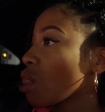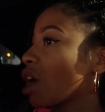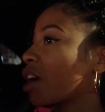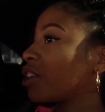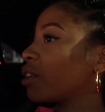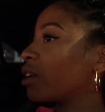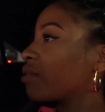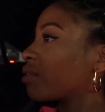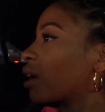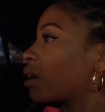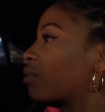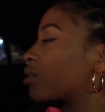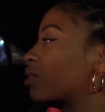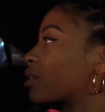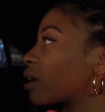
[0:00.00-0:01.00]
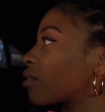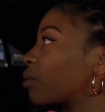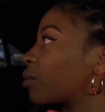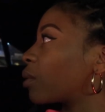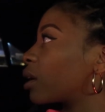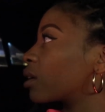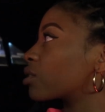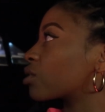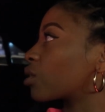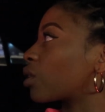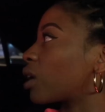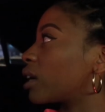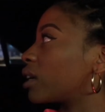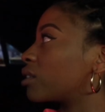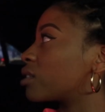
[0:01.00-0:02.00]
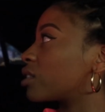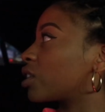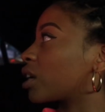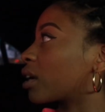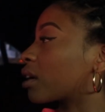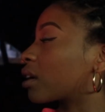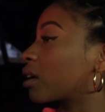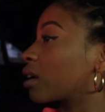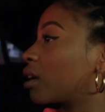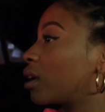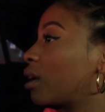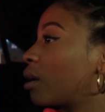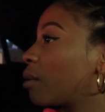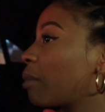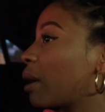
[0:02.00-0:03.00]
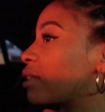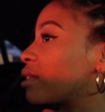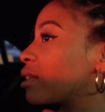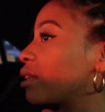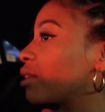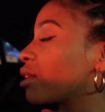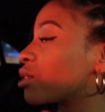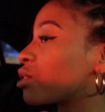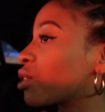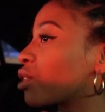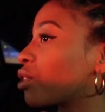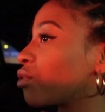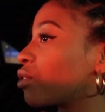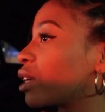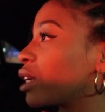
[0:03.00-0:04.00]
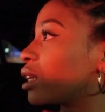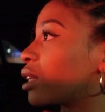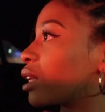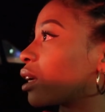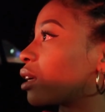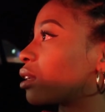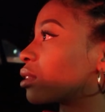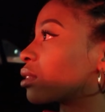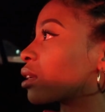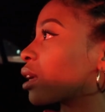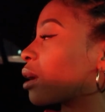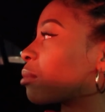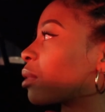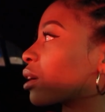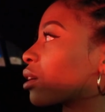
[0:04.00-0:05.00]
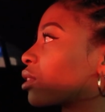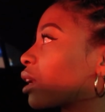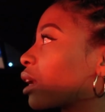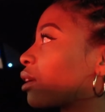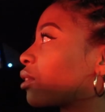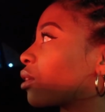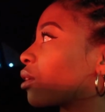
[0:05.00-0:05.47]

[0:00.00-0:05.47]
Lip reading: I don't know if the others haven't worked or not. I need to check. But I see there's 3 that came back and they're like,